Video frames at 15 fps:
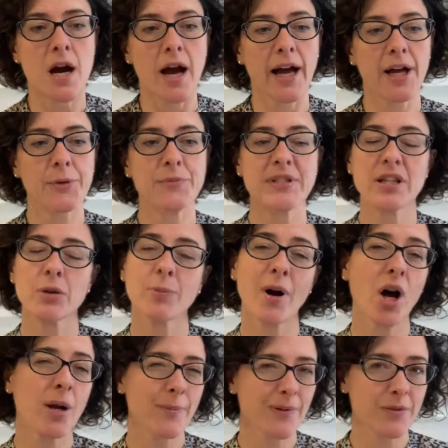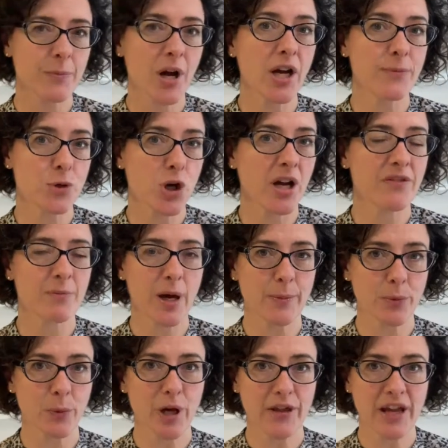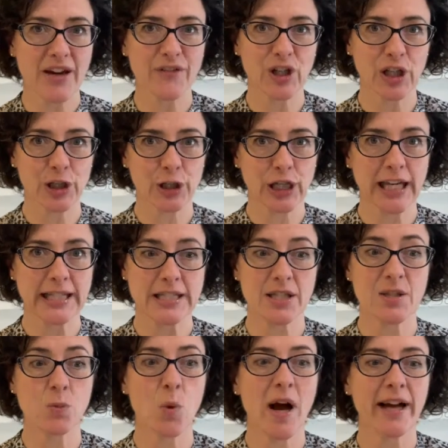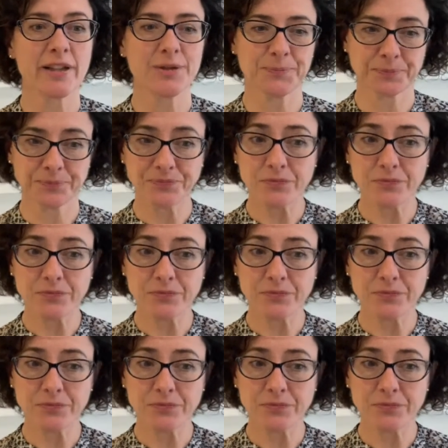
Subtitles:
So Pipedrive might be worth having a look at as well.